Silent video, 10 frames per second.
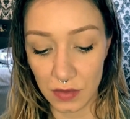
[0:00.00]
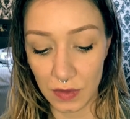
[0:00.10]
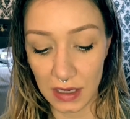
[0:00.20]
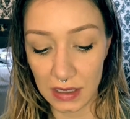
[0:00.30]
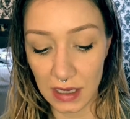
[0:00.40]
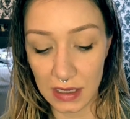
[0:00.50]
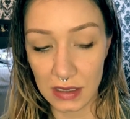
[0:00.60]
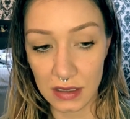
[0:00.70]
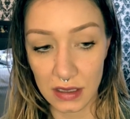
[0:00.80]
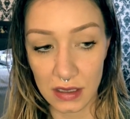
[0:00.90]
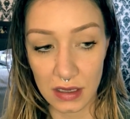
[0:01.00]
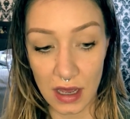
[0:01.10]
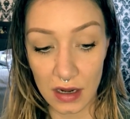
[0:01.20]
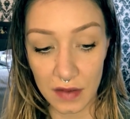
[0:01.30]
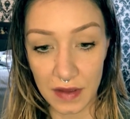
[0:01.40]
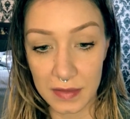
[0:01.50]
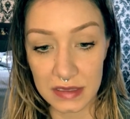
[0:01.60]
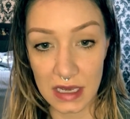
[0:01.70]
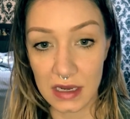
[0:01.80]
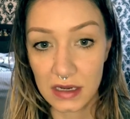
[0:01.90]
when I get it not off
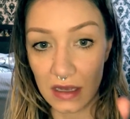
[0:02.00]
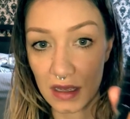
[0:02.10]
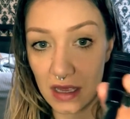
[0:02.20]
Amazon,